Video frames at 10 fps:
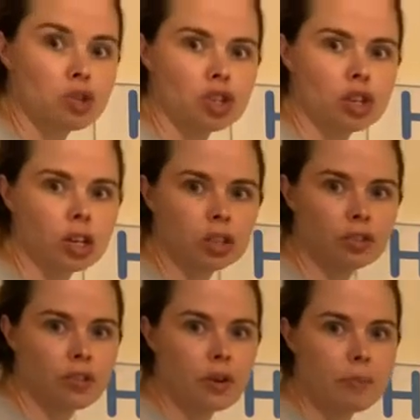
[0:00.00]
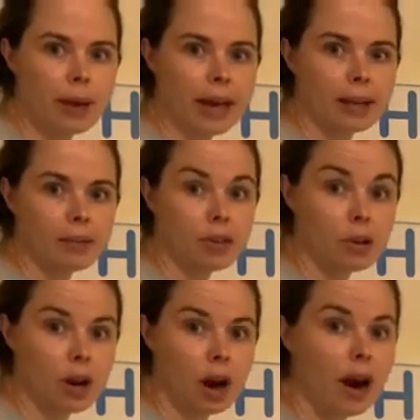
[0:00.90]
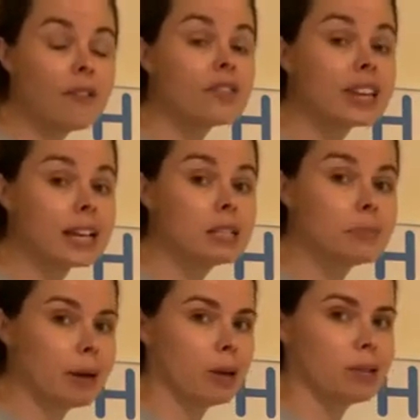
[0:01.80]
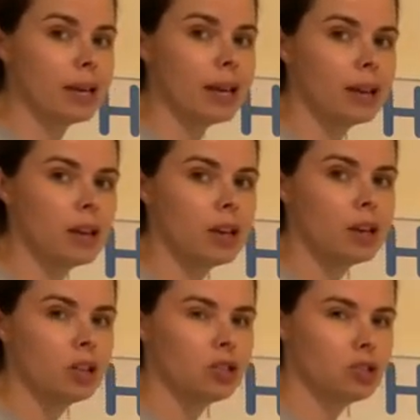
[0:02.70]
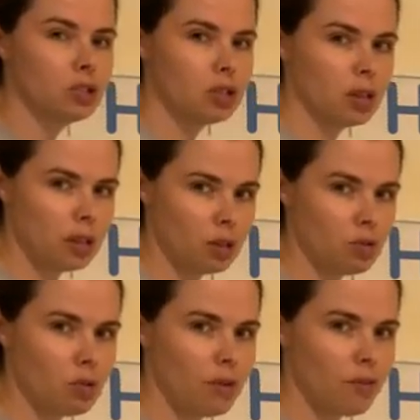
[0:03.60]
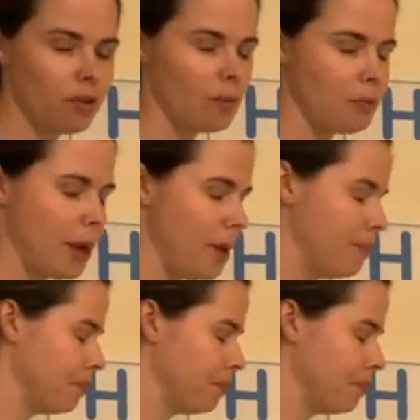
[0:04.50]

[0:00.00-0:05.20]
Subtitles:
just for a bit. You can't forget about it, just ignore it for a bit.